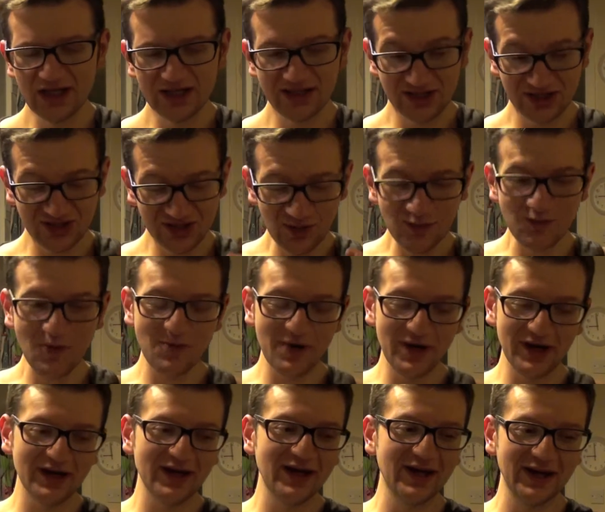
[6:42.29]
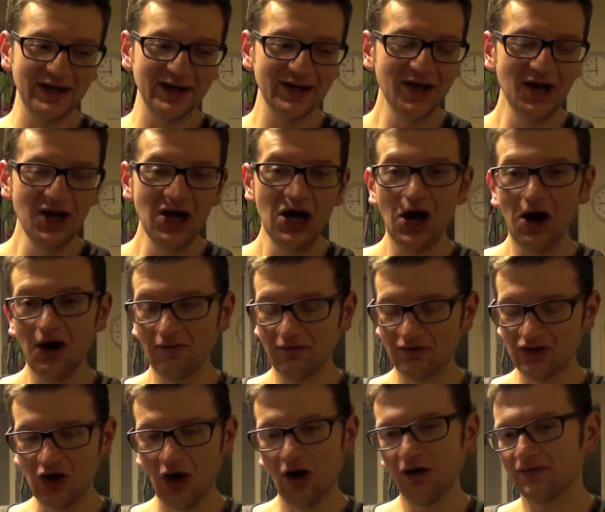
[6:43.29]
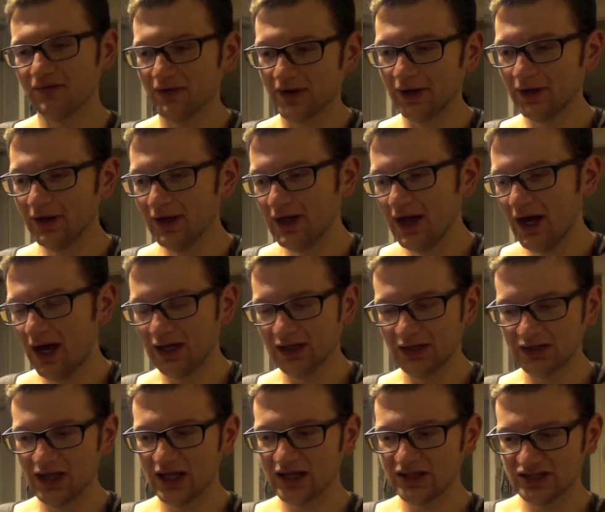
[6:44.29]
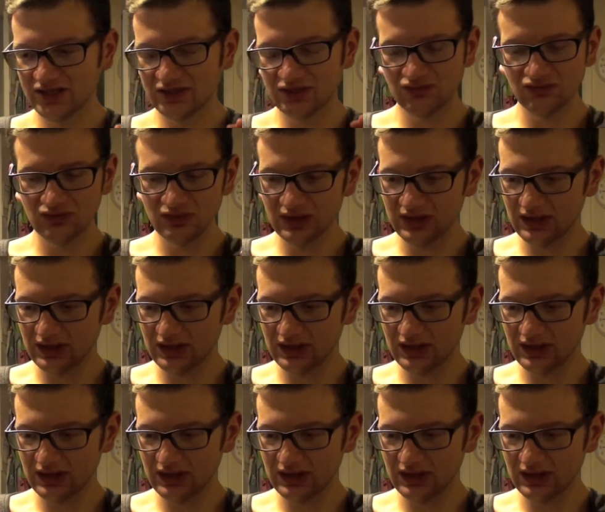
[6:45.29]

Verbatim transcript: super big hit of coffee, and a nice,